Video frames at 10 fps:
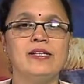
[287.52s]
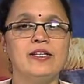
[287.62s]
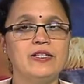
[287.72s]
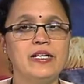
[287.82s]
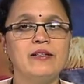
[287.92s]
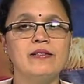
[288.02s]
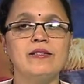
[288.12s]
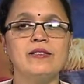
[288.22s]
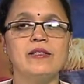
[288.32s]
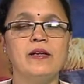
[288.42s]

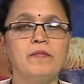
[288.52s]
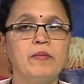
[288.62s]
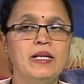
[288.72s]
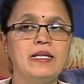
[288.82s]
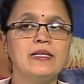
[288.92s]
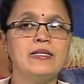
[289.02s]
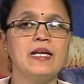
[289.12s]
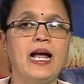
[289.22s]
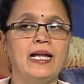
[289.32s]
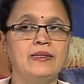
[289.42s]
Cereals, millets
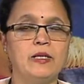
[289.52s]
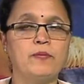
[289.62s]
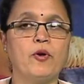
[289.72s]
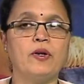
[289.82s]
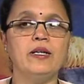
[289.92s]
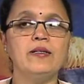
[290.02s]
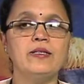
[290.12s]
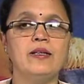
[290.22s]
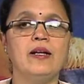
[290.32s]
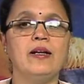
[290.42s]
and their
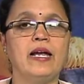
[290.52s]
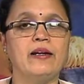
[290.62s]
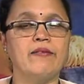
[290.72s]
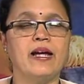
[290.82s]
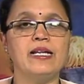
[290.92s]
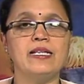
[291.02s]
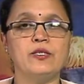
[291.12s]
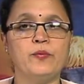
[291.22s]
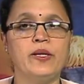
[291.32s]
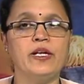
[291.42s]
products like
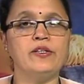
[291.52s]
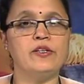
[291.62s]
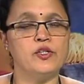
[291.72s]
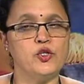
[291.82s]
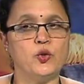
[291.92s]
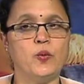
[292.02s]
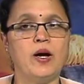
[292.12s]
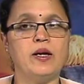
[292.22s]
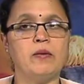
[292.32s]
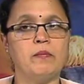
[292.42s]
rice, wheat,
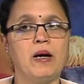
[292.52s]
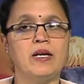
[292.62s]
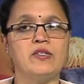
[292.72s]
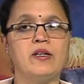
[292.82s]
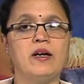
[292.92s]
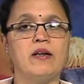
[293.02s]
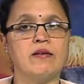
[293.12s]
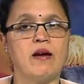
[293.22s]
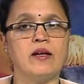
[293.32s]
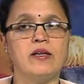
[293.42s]
jowar, bajra,
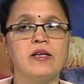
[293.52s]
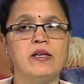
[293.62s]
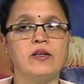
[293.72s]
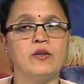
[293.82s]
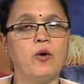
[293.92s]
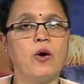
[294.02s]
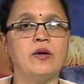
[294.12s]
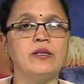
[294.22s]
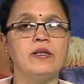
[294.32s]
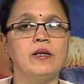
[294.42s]
ragi,
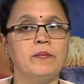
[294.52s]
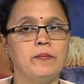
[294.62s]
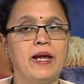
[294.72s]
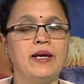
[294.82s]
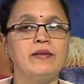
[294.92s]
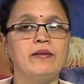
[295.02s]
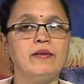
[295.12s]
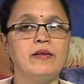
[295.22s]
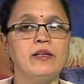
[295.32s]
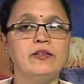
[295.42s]
corn, bread.
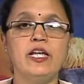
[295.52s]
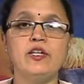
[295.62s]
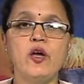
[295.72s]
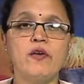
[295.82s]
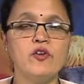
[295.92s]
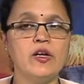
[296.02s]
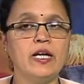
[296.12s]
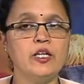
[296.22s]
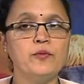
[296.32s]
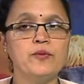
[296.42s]
Then you have your
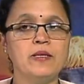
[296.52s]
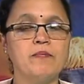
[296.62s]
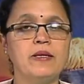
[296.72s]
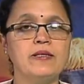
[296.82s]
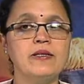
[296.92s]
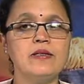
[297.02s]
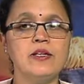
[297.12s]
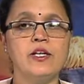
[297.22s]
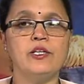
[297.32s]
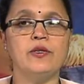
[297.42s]
legumes and pulses,
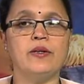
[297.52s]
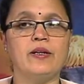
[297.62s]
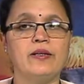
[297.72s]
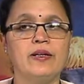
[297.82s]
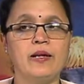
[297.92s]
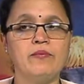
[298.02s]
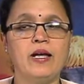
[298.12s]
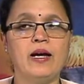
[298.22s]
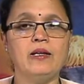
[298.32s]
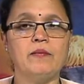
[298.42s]
your red gram
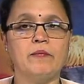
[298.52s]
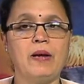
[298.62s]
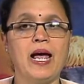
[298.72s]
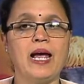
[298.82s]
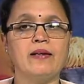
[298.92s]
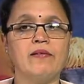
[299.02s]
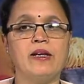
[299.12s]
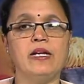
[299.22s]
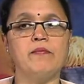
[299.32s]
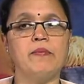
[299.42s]
dal, black,
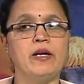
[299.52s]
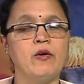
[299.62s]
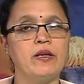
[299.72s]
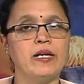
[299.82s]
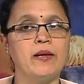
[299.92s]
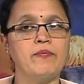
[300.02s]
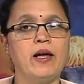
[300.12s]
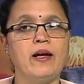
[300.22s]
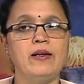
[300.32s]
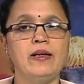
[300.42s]
green, Bengal gram
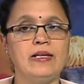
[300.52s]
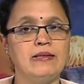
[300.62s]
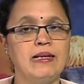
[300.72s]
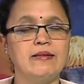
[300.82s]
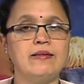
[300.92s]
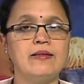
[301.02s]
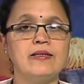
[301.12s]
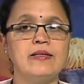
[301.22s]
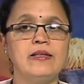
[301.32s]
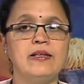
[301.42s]
dal,
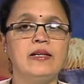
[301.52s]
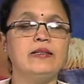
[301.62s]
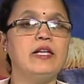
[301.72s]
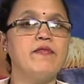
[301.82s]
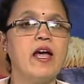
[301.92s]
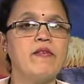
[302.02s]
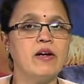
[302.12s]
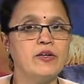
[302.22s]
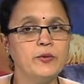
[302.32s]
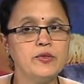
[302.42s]
lentils. Then we
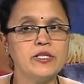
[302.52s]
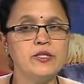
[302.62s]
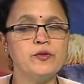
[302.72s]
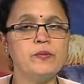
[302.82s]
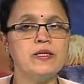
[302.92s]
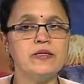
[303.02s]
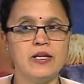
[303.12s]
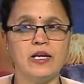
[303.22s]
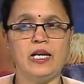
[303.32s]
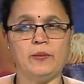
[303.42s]
our roots and tubers
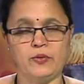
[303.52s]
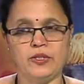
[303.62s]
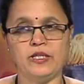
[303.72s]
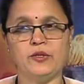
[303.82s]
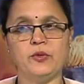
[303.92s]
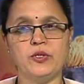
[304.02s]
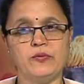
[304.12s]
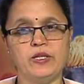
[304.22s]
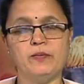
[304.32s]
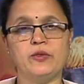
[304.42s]
like potato,
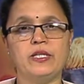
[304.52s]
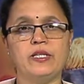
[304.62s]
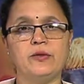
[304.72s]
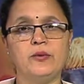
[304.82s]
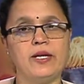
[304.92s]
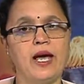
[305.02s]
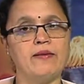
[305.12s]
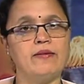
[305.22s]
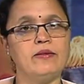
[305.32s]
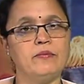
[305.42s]
sweet potato,
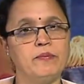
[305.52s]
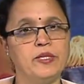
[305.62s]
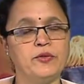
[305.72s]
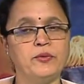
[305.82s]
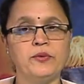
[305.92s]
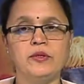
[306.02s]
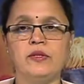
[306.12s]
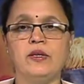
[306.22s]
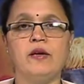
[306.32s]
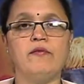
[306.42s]
carrot, beetroot.
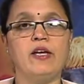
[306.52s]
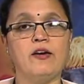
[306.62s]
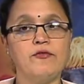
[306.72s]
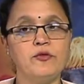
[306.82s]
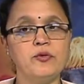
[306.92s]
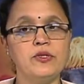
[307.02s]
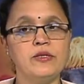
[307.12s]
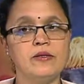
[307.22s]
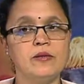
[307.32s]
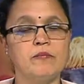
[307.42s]
We have
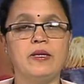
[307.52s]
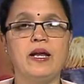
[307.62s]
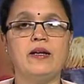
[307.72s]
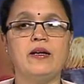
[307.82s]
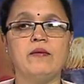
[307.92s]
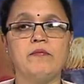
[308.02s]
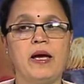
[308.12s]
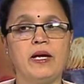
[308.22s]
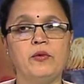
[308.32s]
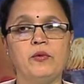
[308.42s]
fruits, banana,
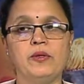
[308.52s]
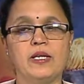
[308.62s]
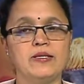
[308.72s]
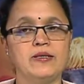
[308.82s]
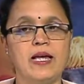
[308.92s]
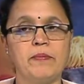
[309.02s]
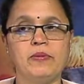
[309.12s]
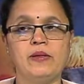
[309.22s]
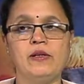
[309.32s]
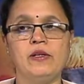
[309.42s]
mango, custard
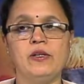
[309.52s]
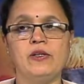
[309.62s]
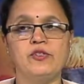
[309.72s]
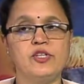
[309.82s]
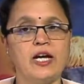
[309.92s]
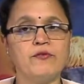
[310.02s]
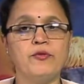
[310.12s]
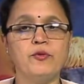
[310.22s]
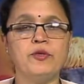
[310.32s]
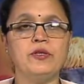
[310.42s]
apple,
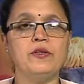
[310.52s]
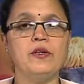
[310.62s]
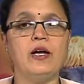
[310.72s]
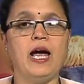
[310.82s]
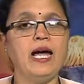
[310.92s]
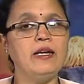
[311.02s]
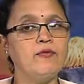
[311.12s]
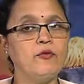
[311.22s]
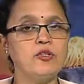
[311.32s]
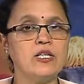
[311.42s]
jackfruit, and
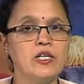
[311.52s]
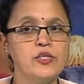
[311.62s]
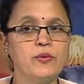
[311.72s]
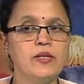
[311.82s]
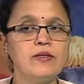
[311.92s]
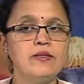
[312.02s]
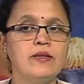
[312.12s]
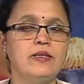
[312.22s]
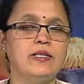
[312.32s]
of course our sugars,